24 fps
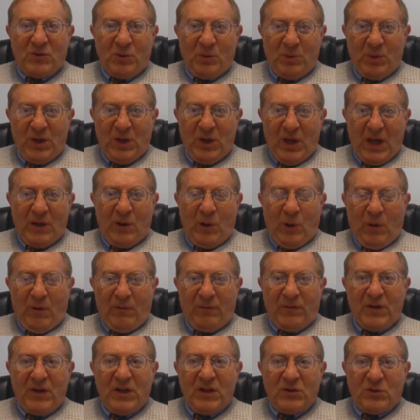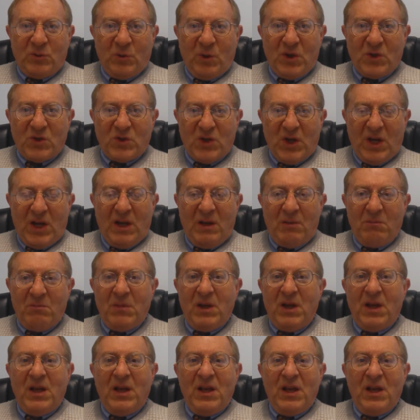to be an offering to Hashem,